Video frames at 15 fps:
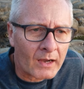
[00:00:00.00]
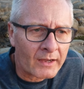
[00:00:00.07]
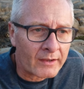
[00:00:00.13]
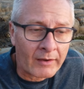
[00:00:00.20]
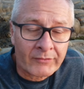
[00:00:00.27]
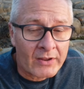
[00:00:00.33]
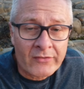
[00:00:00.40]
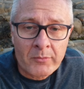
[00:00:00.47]

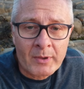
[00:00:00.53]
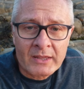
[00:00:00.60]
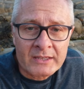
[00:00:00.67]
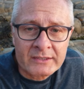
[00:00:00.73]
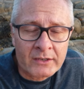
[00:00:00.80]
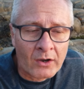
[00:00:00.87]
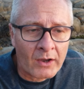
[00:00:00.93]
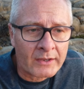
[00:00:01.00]
I've never met
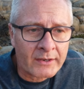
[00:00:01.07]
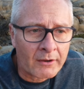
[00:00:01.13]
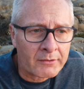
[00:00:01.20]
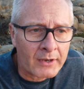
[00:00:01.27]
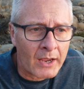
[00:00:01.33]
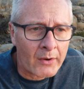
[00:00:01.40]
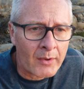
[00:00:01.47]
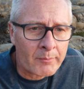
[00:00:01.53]
this guy, I
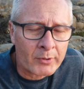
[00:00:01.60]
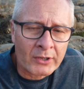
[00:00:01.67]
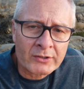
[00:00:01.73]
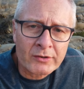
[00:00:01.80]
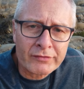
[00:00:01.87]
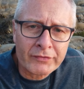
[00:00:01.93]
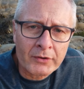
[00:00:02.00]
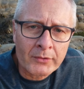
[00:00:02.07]
don't know him, but I
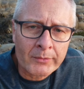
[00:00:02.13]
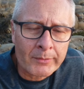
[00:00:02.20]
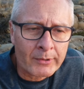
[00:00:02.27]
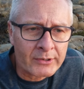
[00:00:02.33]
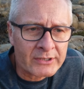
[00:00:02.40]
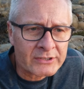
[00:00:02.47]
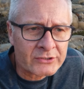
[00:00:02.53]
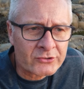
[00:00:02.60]
do follow him
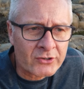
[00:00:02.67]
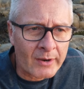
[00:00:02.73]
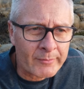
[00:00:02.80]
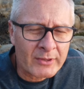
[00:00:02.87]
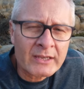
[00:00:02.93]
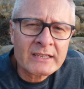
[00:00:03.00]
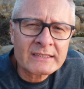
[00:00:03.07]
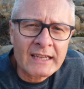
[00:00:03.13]
on
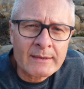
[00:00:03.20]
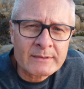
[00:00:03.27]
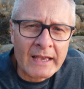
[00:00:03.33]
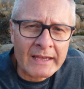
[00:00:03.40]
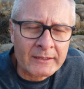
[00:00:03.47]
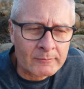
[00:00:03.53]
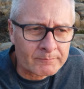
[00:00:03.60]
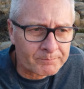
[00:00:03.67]
Instagram. I think his name's
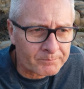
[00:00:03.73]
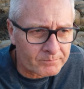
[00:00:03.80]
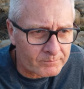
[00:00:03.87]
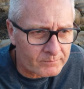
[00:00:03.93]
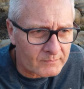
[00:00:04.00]
Adam.